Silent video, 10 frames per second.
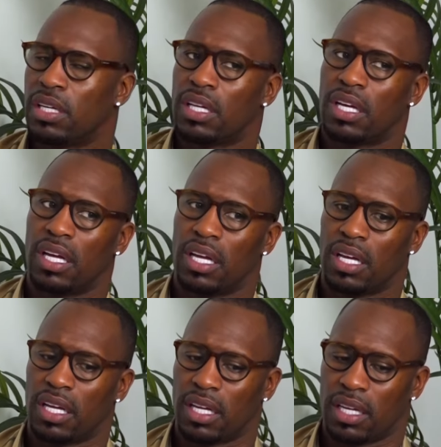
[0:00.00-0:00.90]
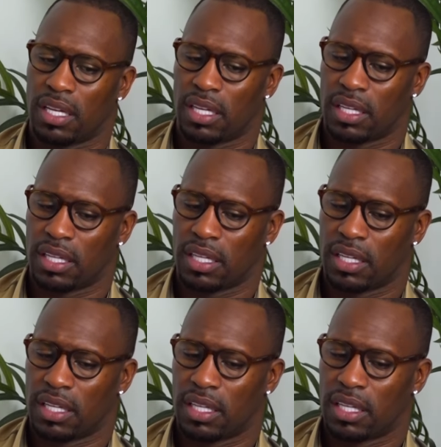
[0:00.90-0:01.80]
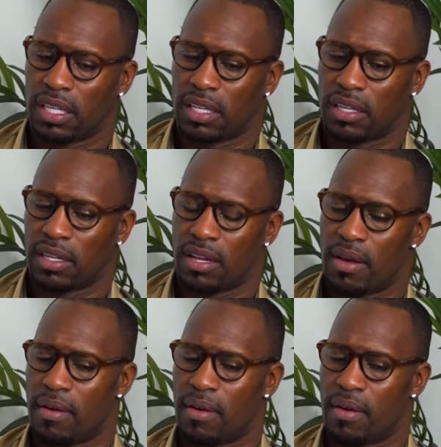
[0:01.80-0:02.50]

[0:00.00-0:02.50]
(silence)